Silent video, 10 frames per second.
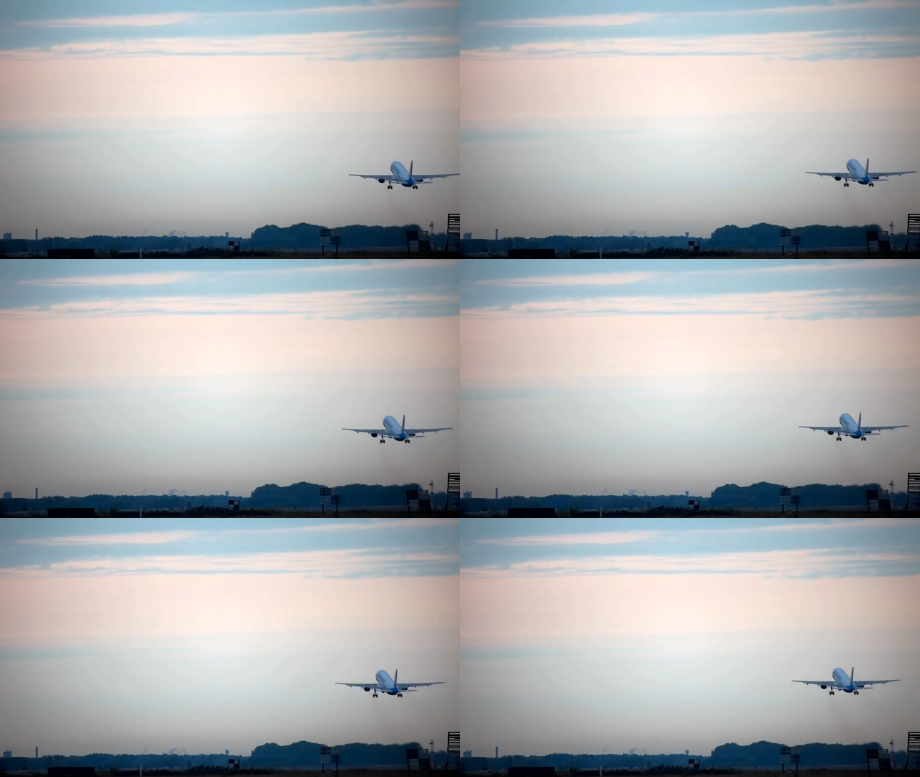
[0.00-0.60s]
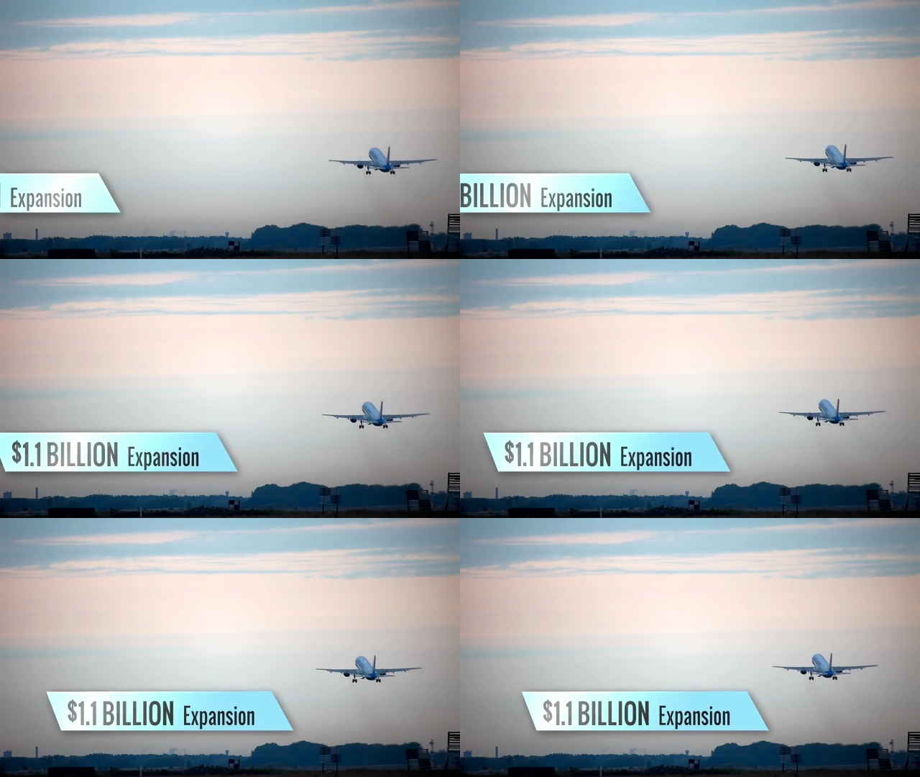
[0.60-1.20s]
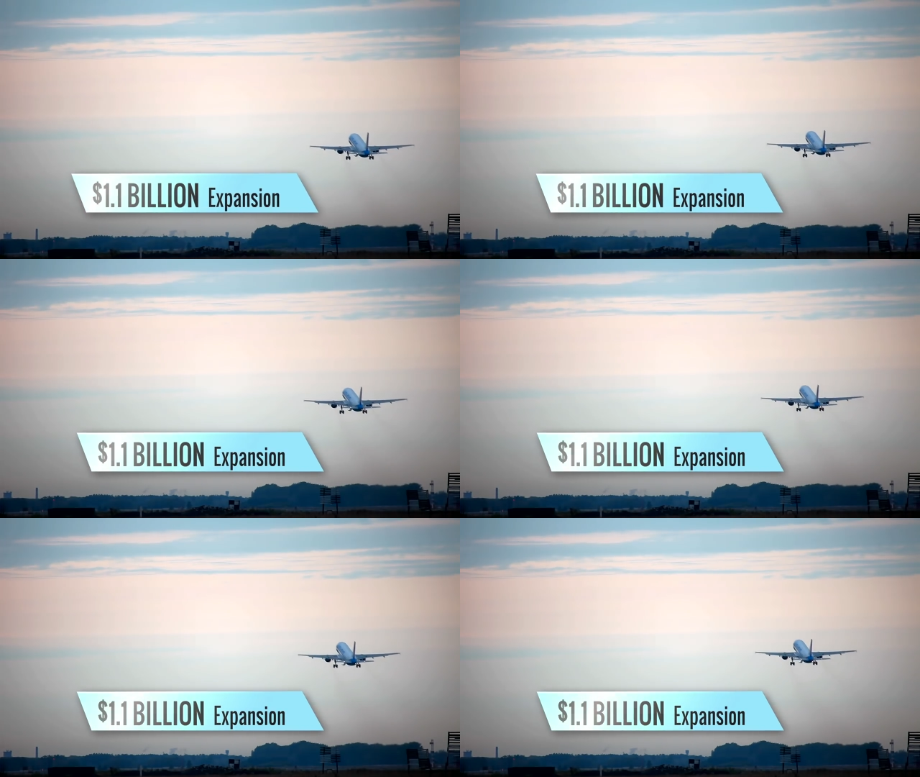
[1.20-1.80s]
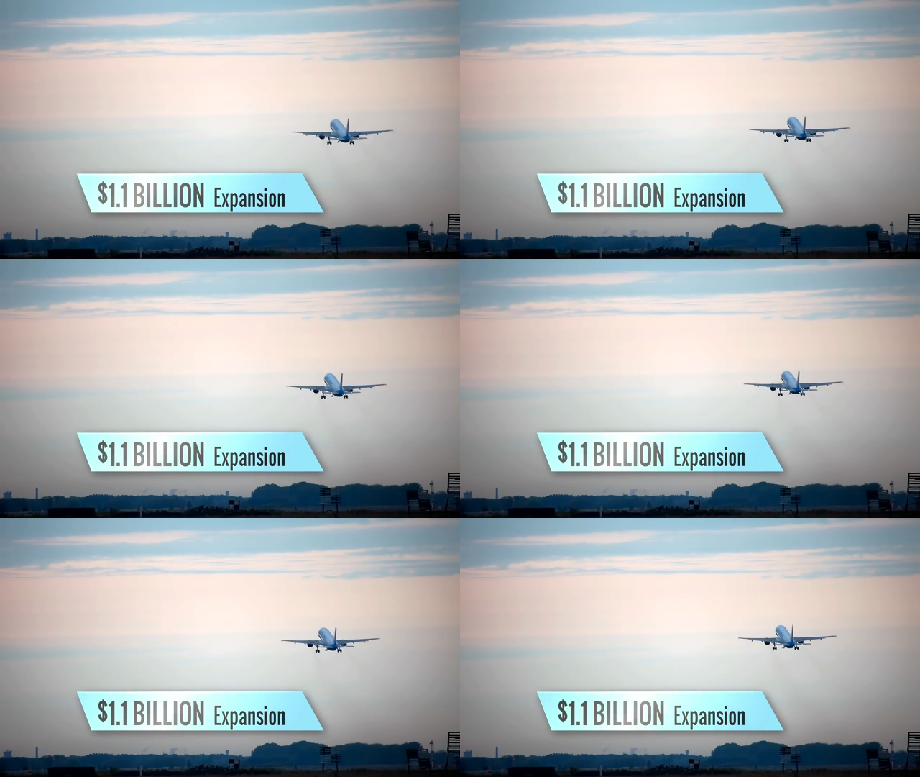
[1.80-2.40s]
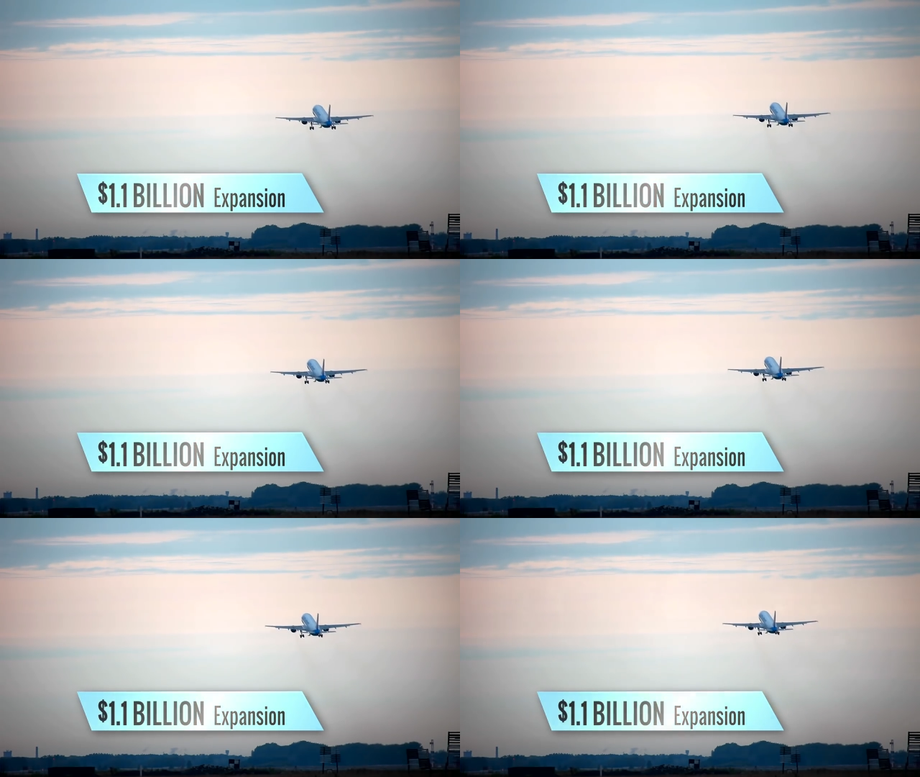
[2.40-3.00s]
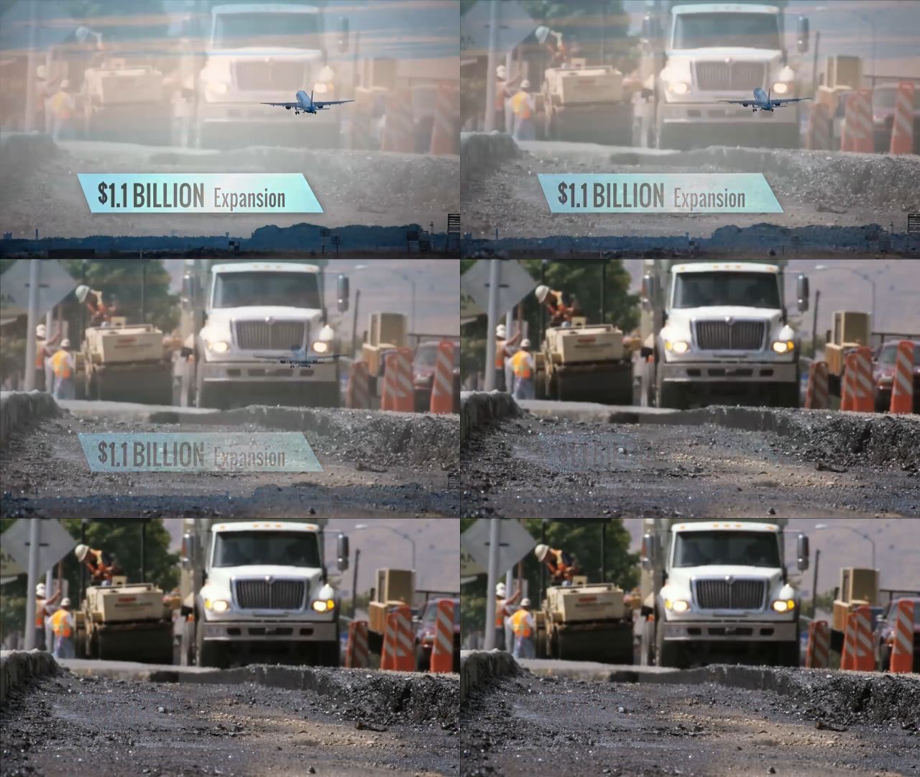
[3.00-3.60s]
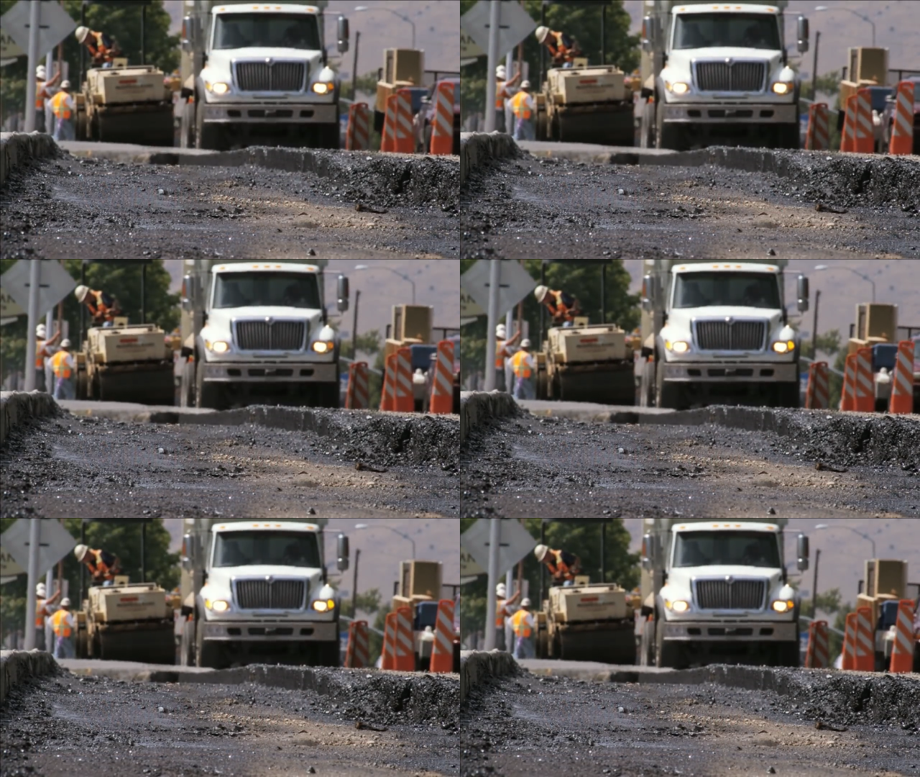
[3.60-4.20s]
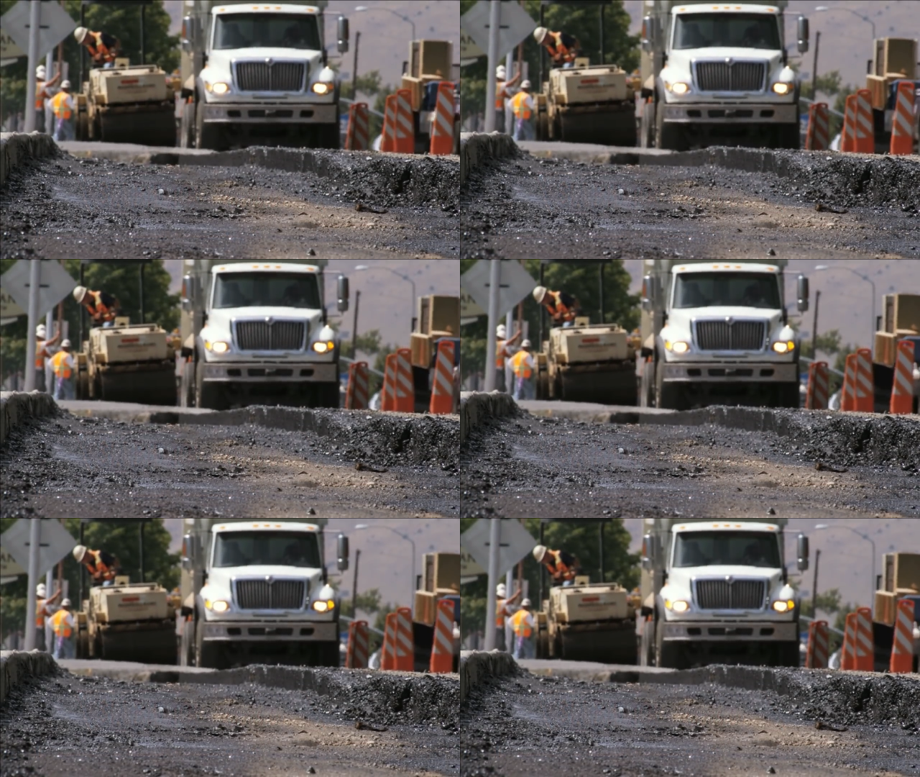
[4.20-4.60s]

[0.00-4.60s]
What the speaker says: [unreadable: no face in view]